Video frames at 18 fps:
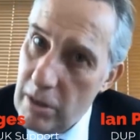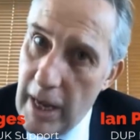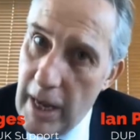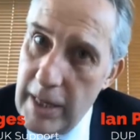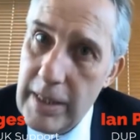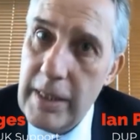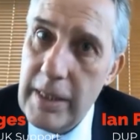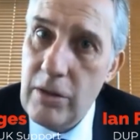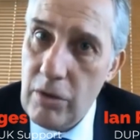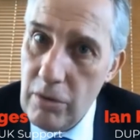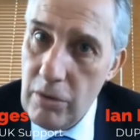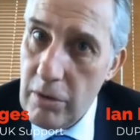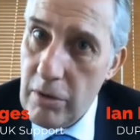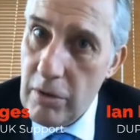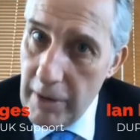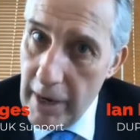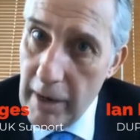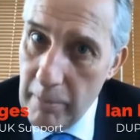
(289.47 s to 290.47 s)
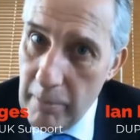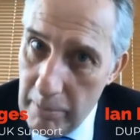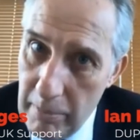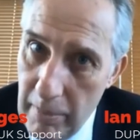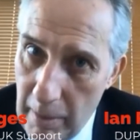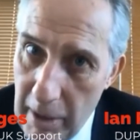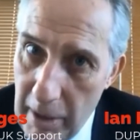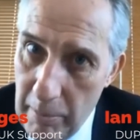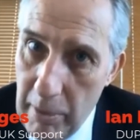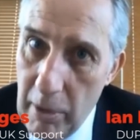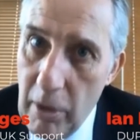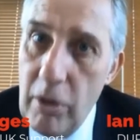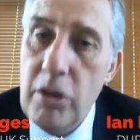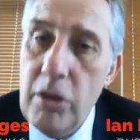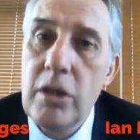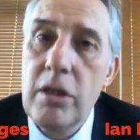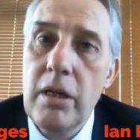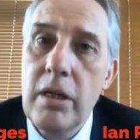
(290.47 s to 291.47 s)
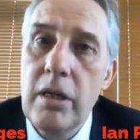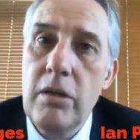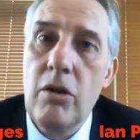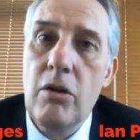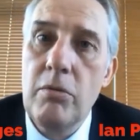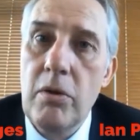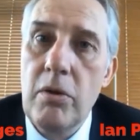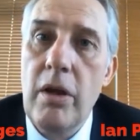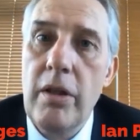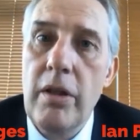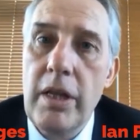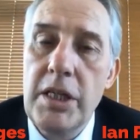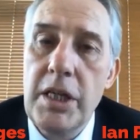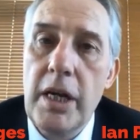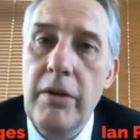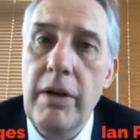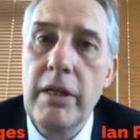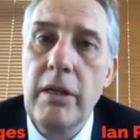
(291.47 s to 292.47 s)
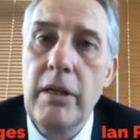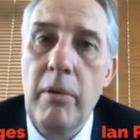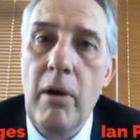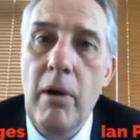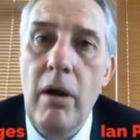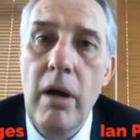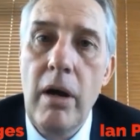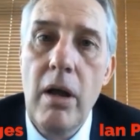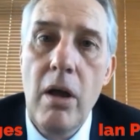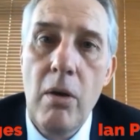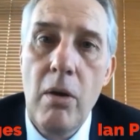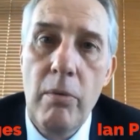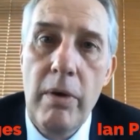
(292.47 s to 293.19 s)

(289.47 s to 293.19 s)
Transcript: actually do create a bit of pollution in terms of how they generate their power.